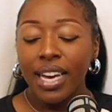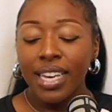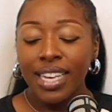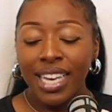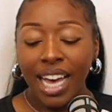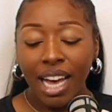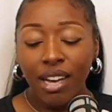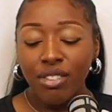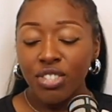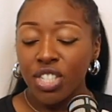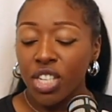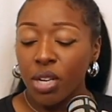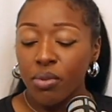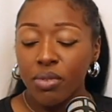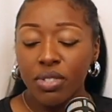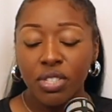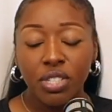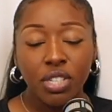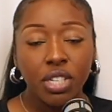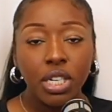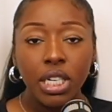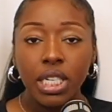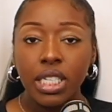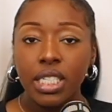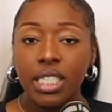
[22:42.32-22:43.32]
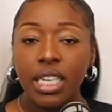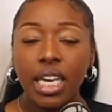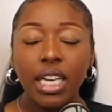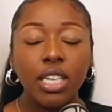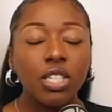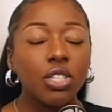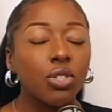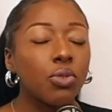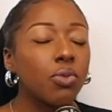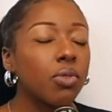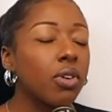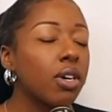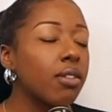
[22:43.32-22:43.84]
Gaucho is good. They
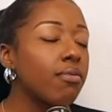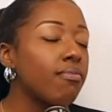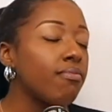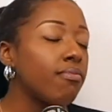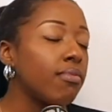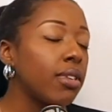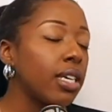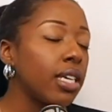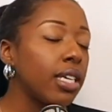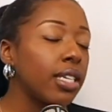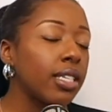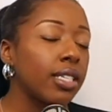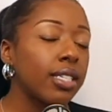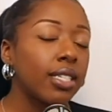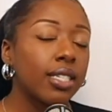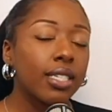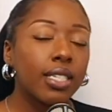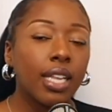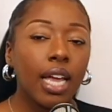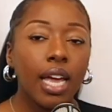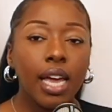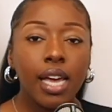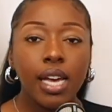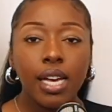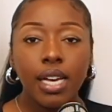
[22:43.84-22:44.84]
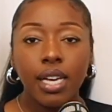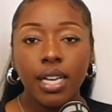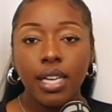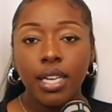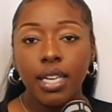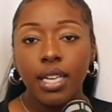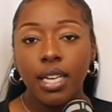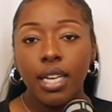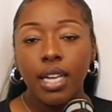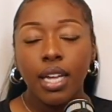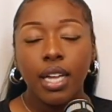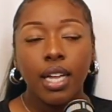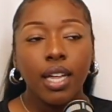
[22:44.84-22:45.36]
do a mean
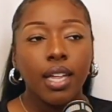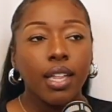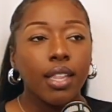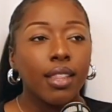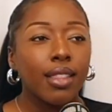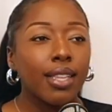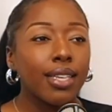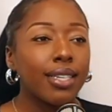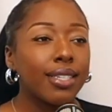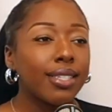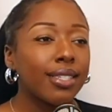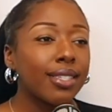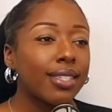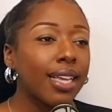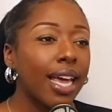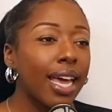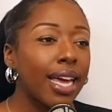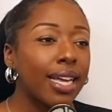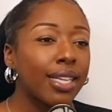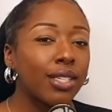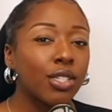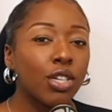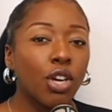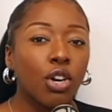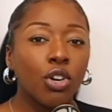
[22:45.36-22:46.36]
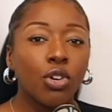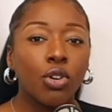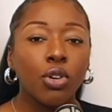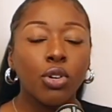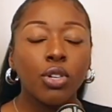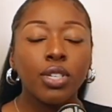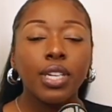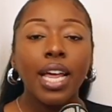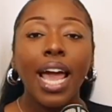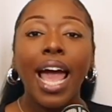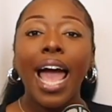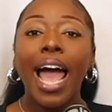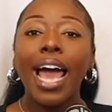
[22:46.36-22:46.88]
steak. The settings are
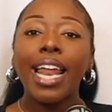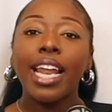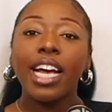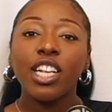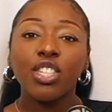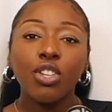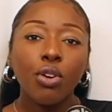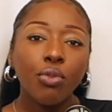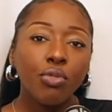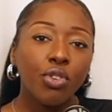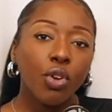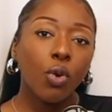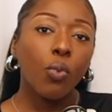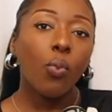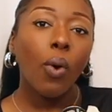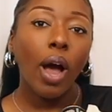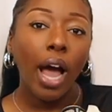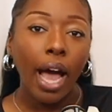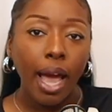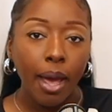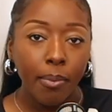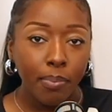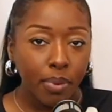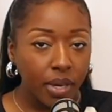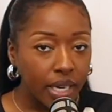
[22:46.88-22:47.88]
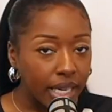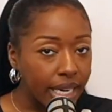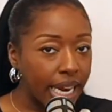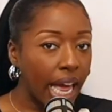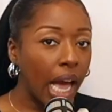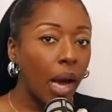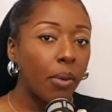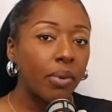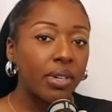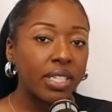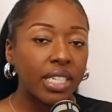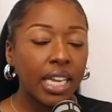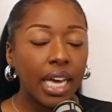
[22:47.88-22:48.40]
good. And I don't know why, but
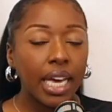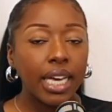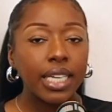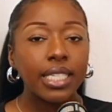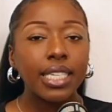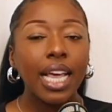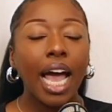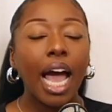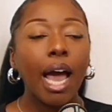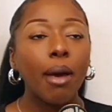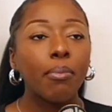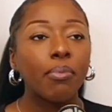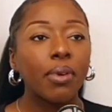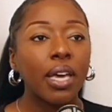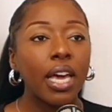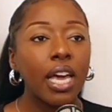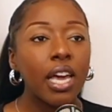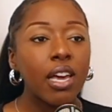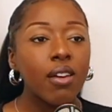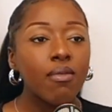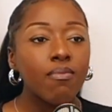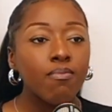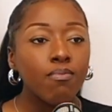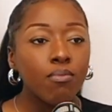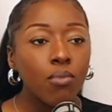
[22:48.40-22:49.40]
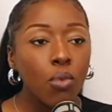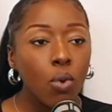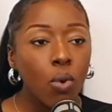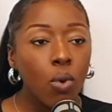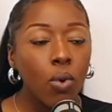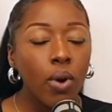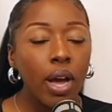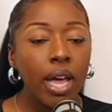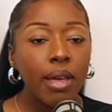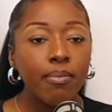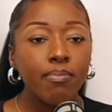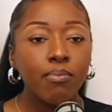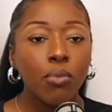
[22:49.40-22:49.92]
nowadays I'm getting
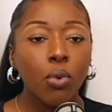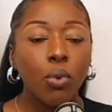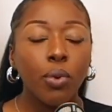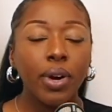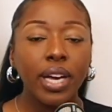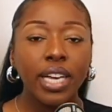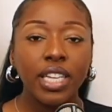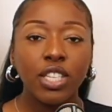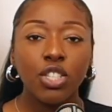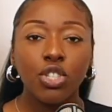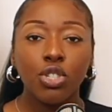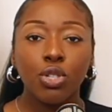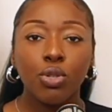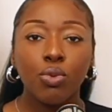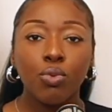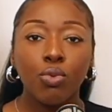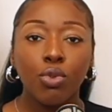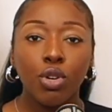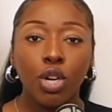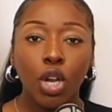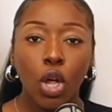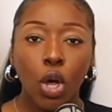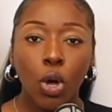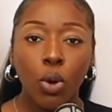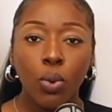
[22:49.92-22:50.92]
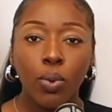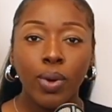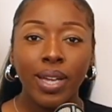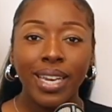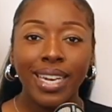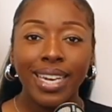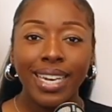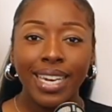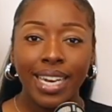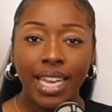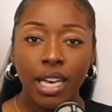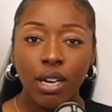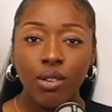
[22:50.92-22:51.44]
more and more into low
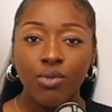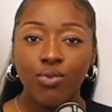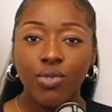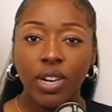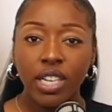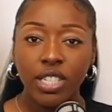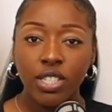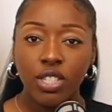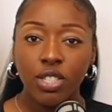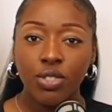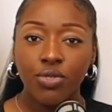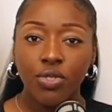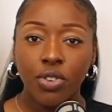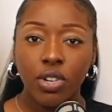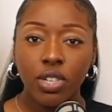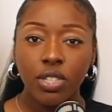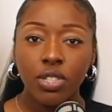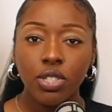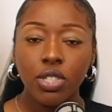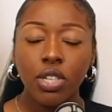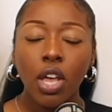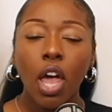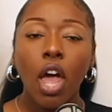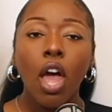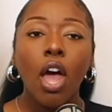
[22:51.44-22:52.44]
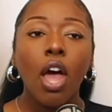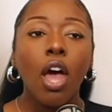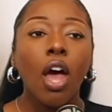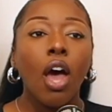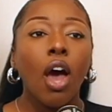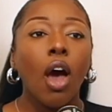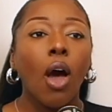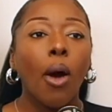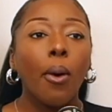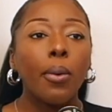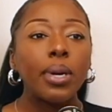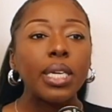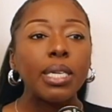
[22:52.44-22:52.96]
lit restaurants.
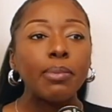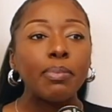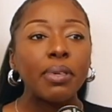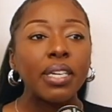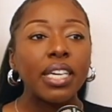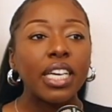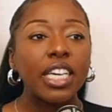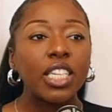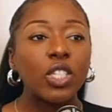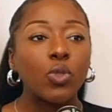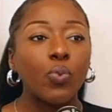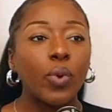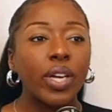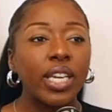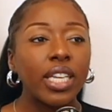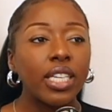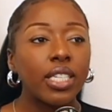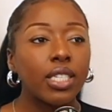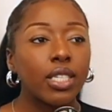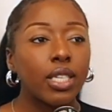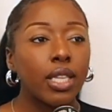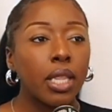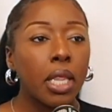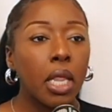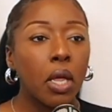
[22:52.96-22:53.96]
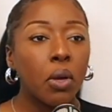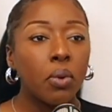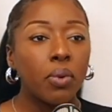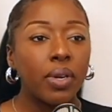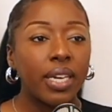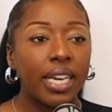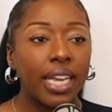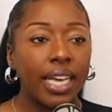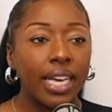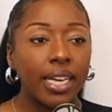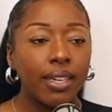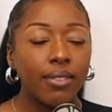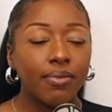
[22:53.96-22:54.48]
Only because when it's low
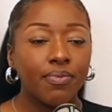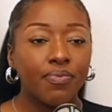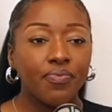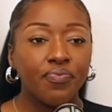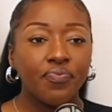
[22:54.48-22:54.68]
lit,